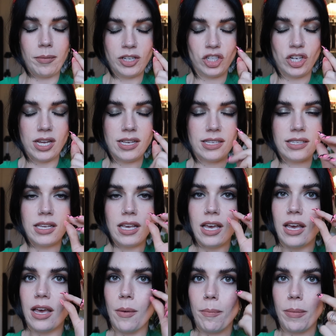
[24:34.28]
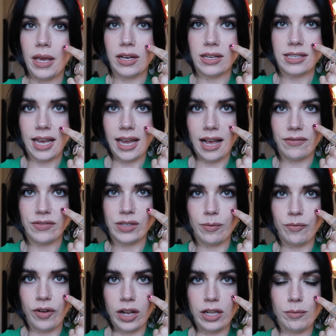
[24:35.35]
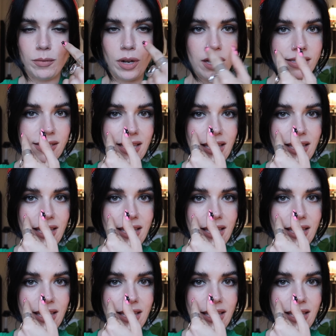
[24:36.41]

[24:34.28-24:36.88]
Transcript: cheeks, because I have some volume loss